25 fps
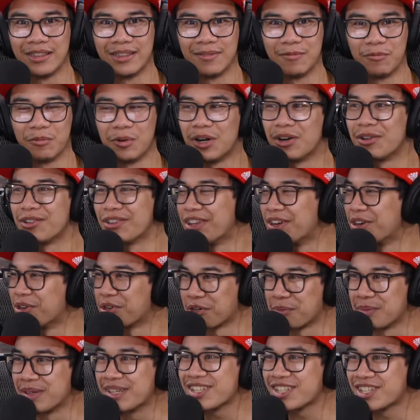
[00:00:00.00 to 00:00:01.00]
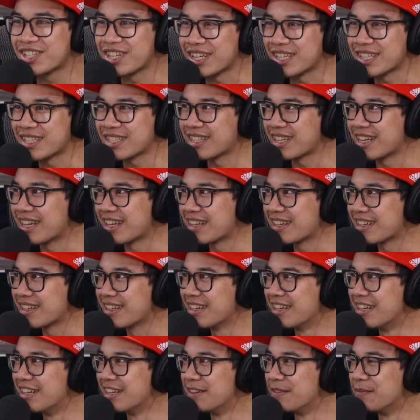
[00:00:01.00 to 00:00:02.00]
well, the norm is just like,
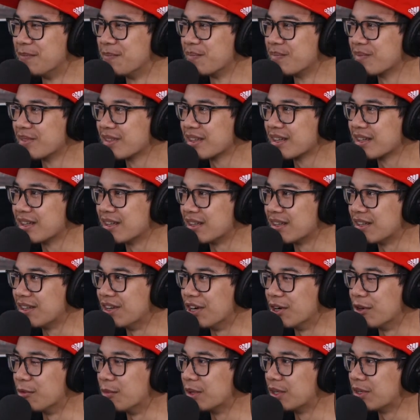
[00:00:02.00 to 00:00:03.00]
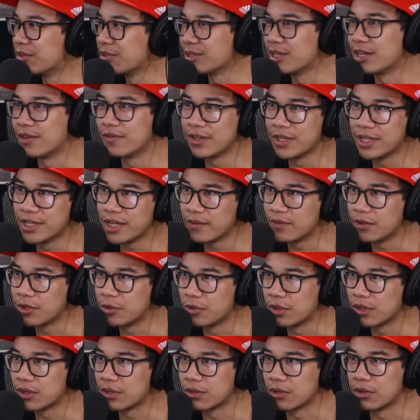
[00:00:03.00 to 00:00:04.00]
you know, when you're lovey-dovey
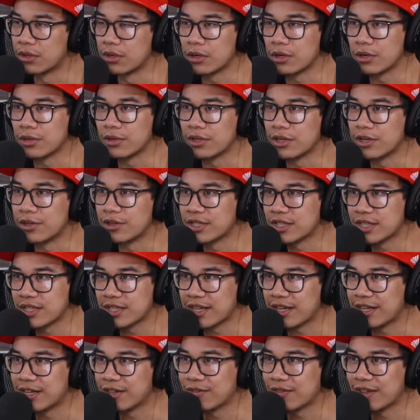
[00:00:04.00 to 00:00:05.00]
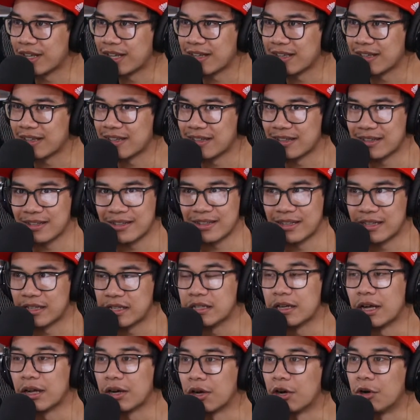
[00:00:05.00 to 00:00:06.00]
with your girl, you know, it's just kind of like,
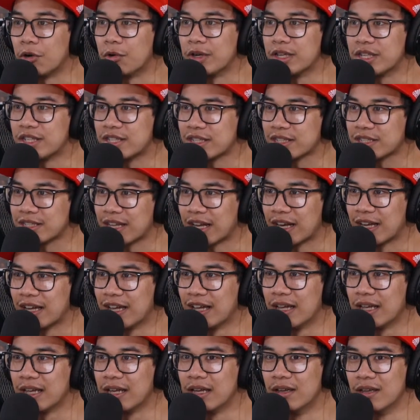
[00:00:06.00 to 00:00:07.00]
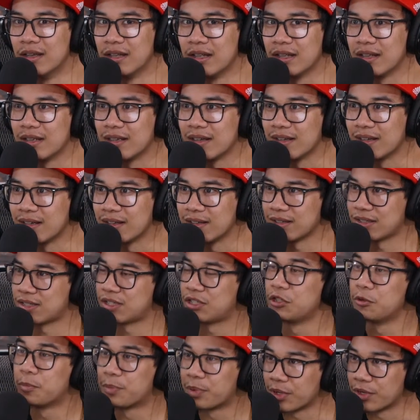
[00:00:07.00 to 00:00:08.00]
it's not always just like
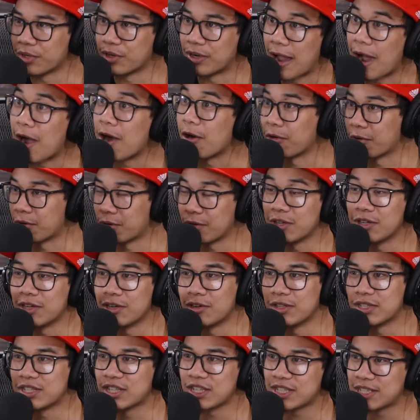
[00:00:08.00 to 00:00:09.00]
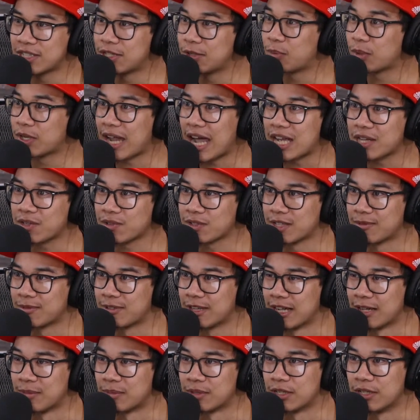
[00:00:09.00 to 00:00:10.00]
super outgrown, you know, it's just super casual
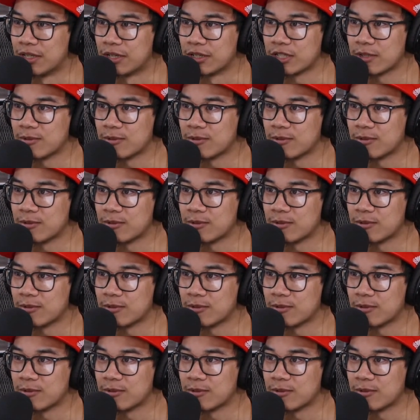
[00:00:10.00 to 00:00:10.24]
sometimes, you know?